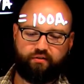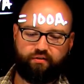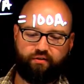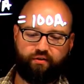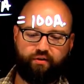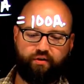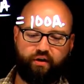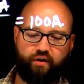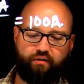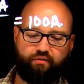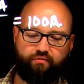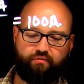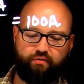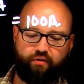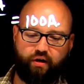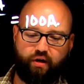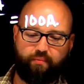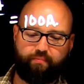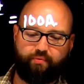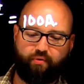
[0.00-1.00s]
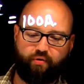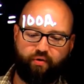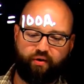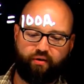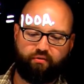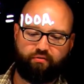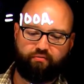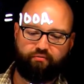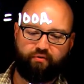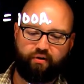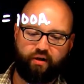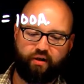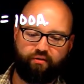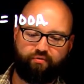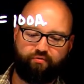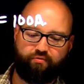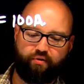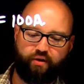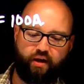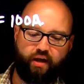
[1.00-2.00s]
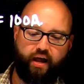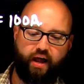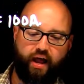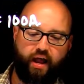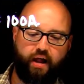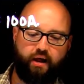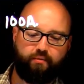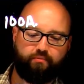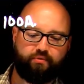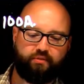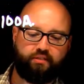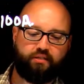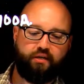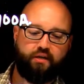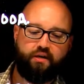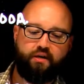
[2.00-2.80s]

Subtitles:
33.33 amps.